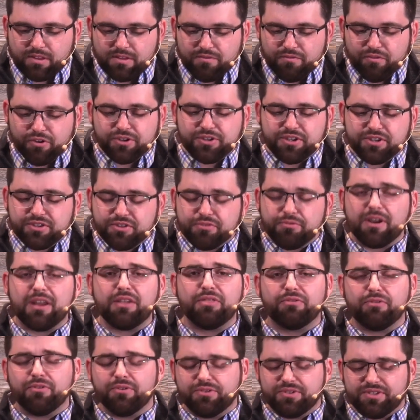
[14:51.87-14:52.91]
verses 3
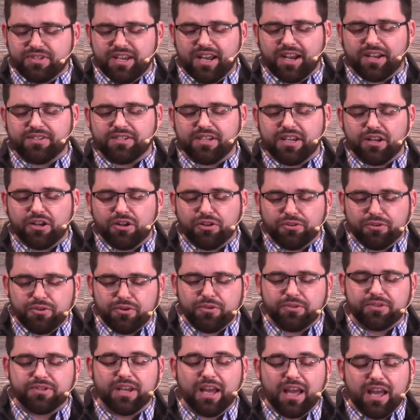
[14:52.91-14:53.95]
through 6
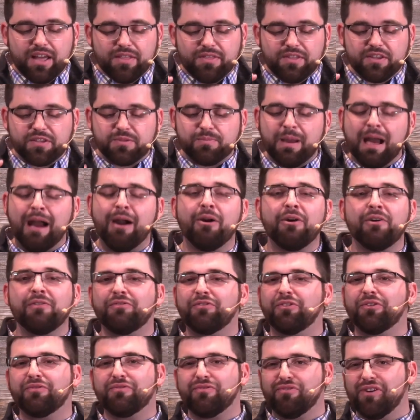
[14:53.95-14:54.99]
includes this
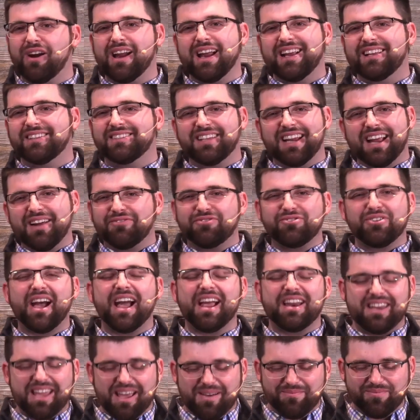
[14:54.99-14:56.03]
powerful phrase that I've
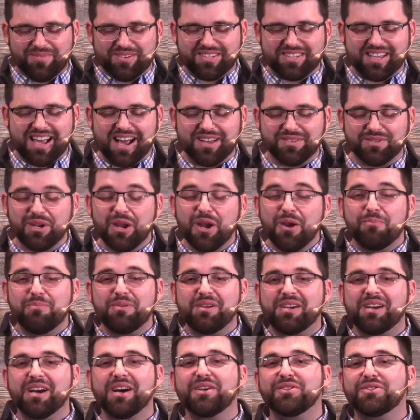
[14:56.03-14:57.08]
tried to emphasize,
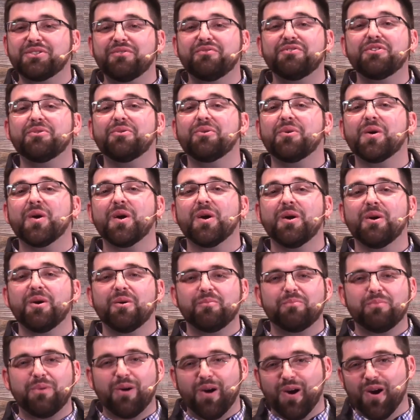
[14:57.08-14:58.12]
because of your
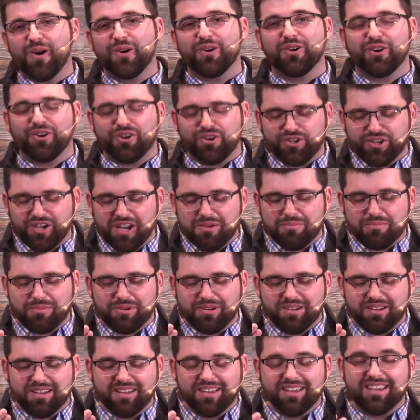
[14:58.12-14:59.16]
partnership
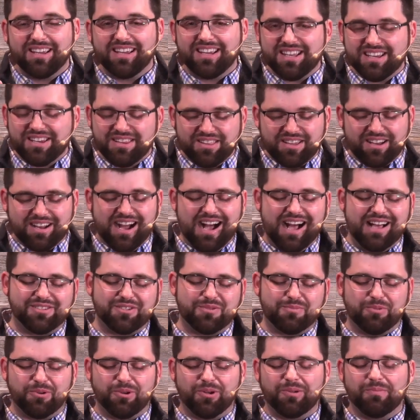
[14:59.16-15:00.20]
in the
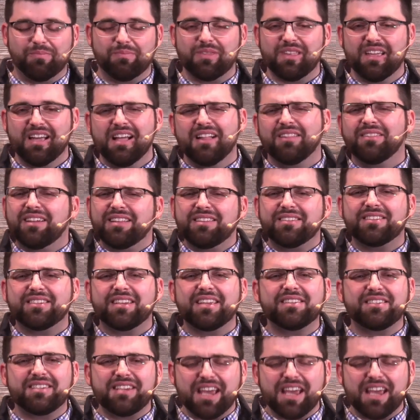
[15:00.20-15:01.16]
gospel. Let's